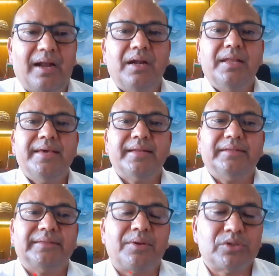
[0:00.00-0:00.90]

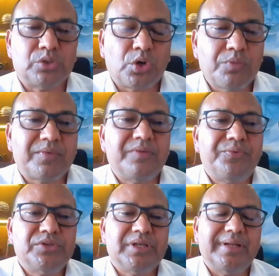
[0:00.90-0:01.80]
Earlier, there was a lot of
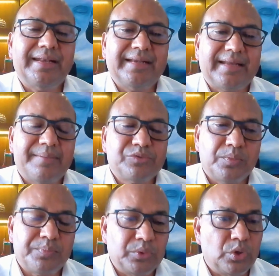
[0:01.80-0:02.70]
confusion in
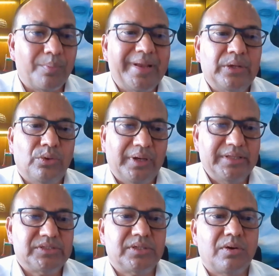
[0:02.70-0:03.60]
terms of domain
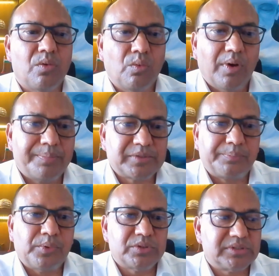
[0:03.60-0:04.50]
knowledge. Of
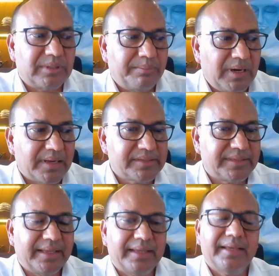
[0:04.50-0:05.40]
suppose the builder
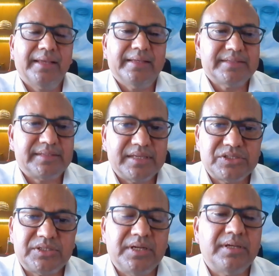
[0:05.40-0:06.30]
say
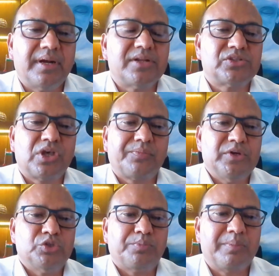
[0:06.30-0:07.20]
1600 square
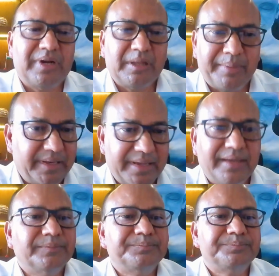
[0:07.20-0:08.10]
feet super build up area.
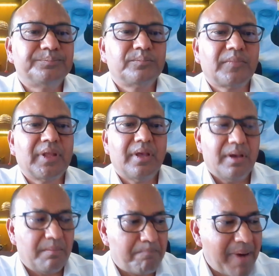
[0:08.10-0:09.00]

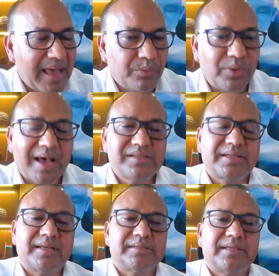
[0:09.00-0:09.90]
Buyer would
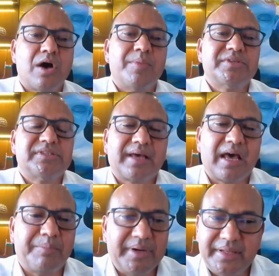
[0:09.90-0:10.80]
ask us how much is the
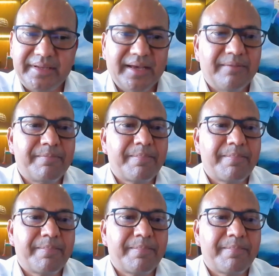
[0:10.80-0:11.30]
carpet area,